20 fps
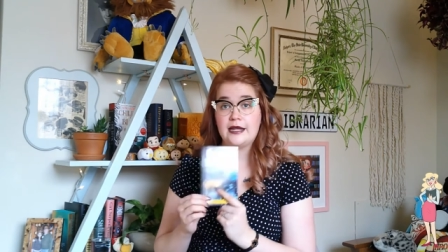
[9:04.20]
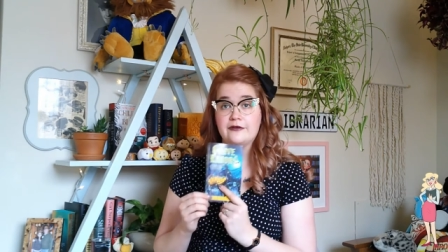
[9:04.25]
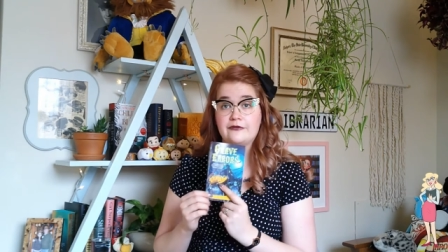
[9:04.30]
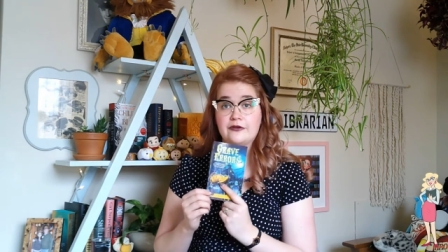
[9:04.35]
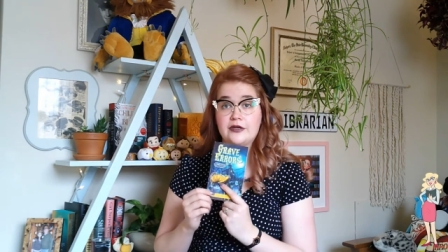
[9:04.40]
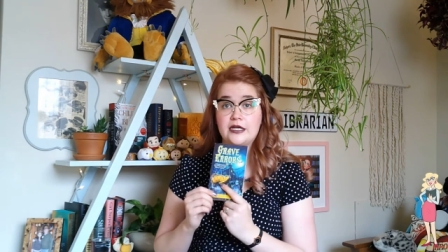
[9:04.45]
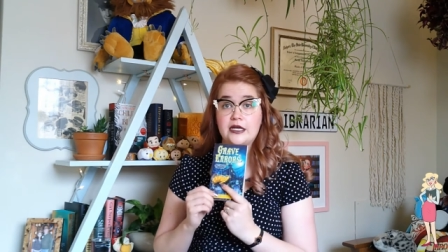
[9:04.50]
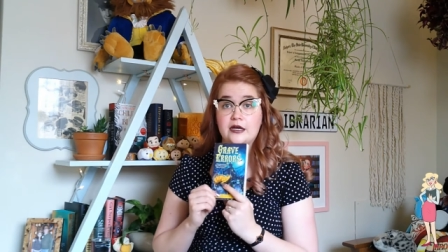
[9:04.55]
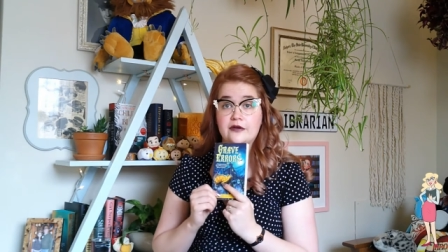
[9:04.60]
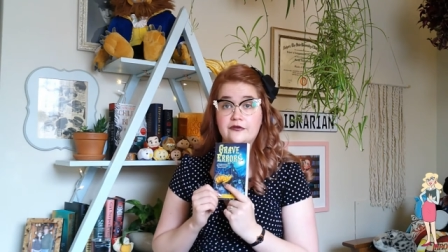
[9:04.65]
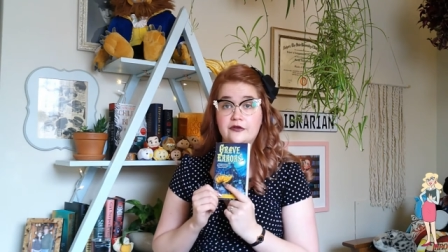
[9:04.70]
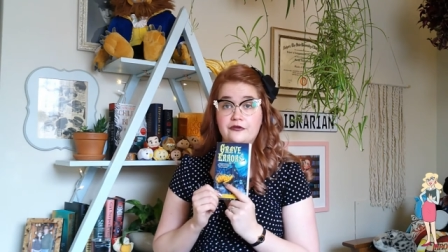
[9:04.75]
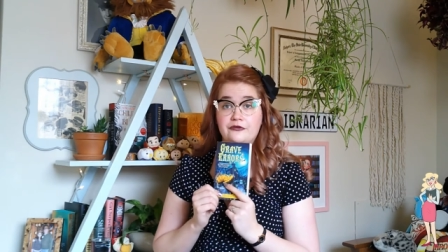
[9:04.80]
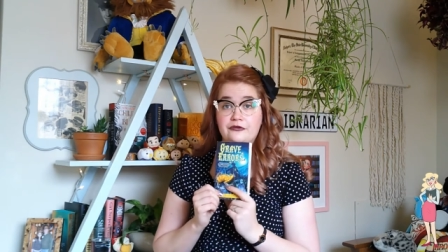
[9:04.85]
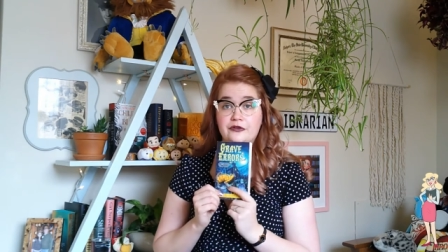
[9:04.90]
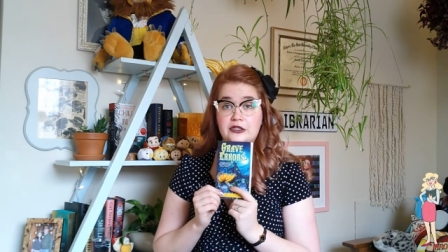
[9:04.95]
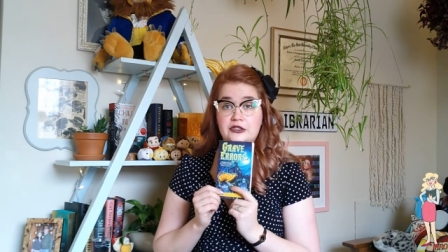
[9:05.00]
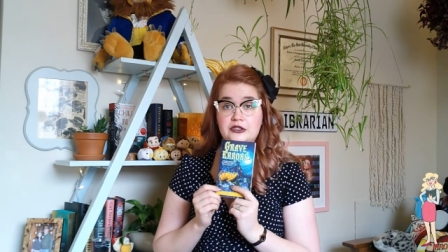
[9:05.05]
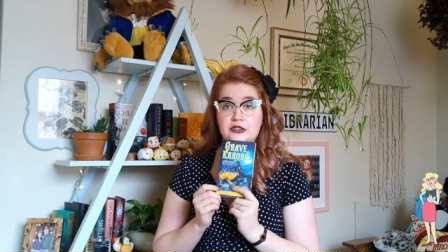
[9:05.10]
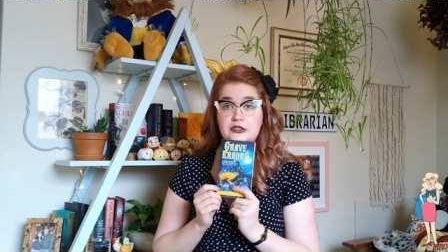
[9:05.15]
every cover
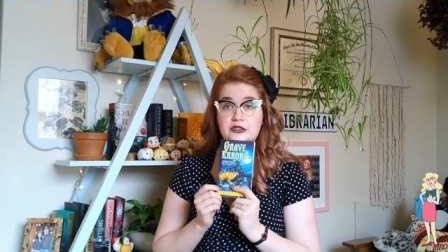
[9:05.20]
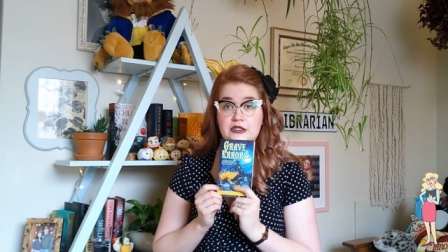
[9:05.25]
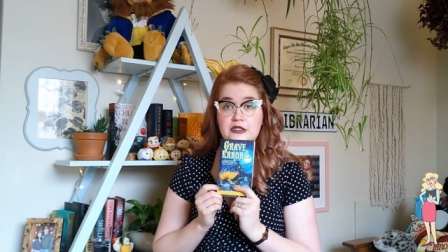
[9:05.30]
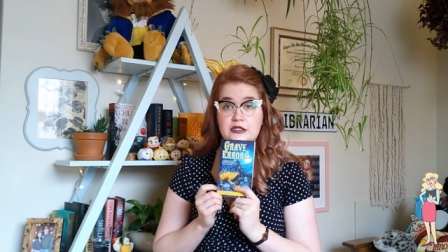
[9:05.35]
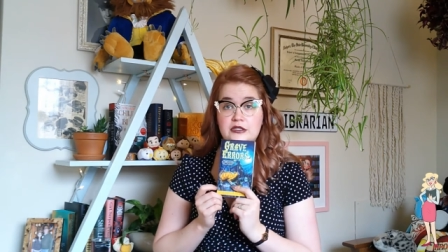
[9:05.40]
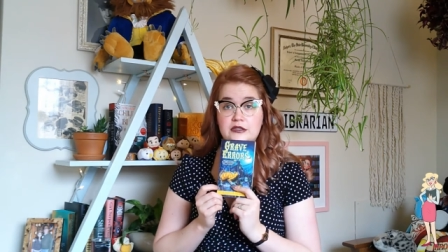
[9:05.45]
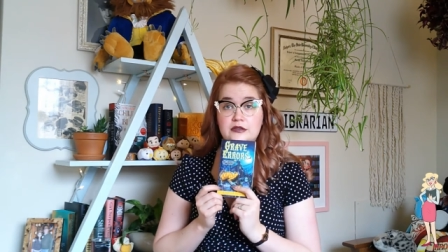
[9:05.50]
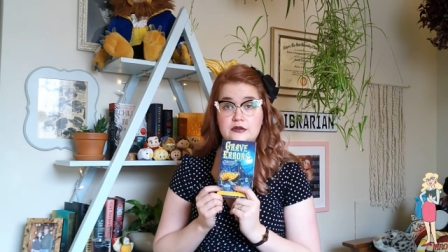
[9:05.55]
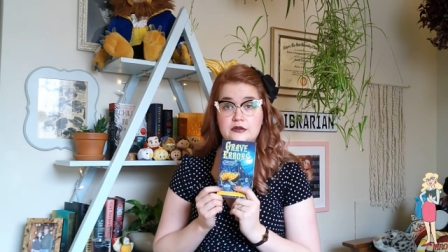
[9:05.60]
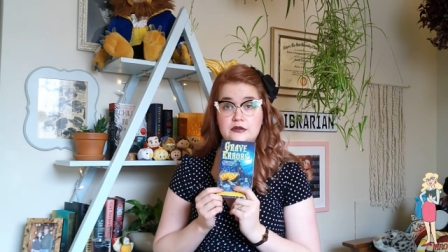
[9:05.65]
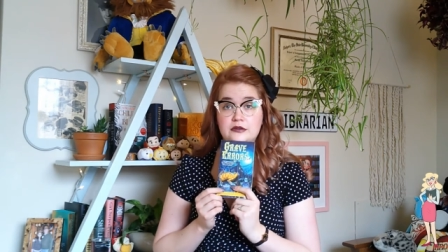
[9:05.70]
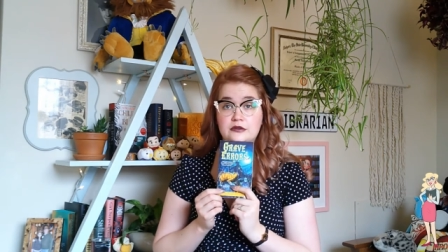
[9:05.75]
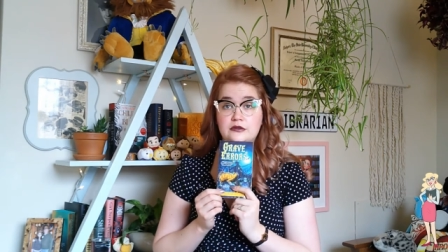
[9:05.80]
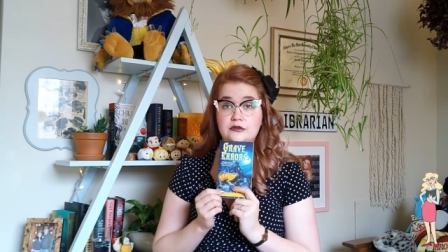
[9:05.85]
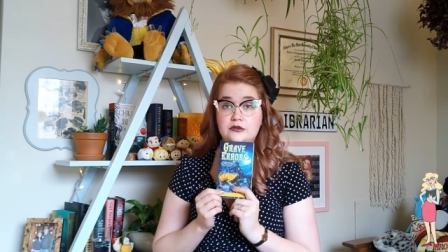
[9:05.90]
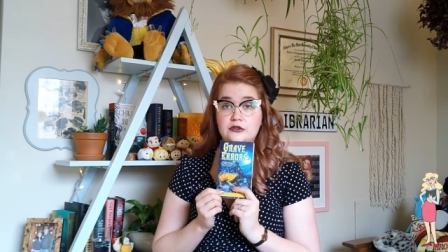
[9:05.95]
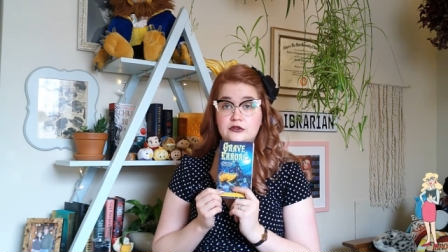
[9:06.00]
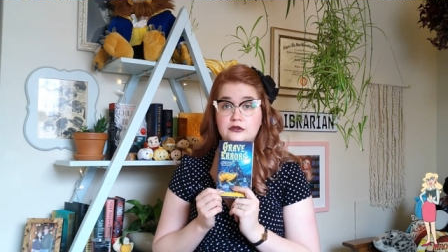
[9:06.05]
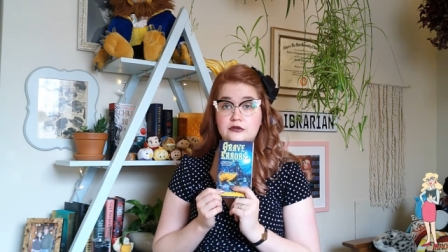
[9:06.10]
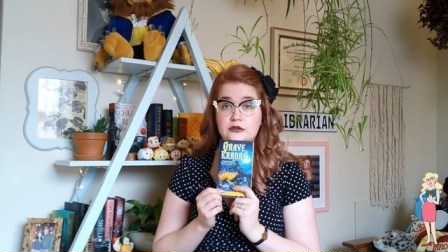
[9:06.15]
features this
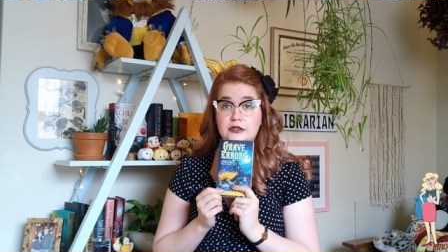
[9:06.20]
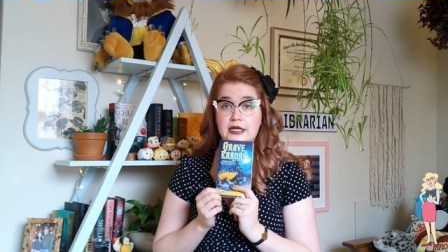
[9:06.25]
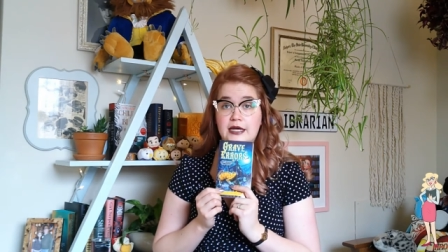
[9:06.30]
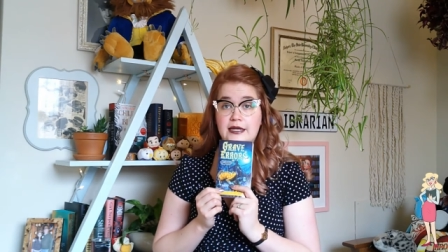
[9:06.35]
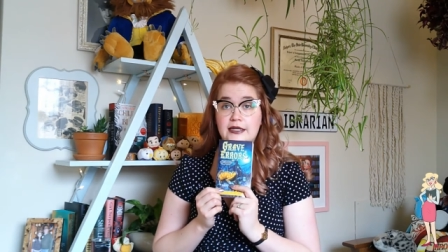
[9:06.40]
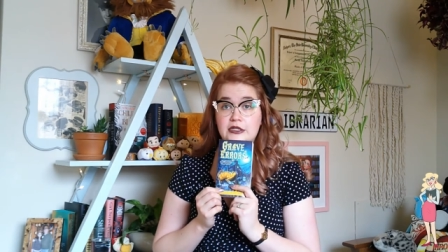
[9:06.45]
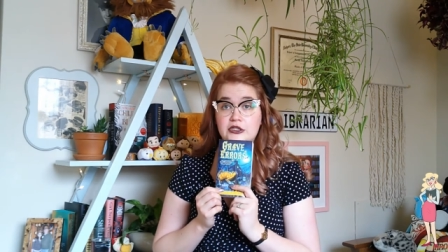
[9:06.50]
kind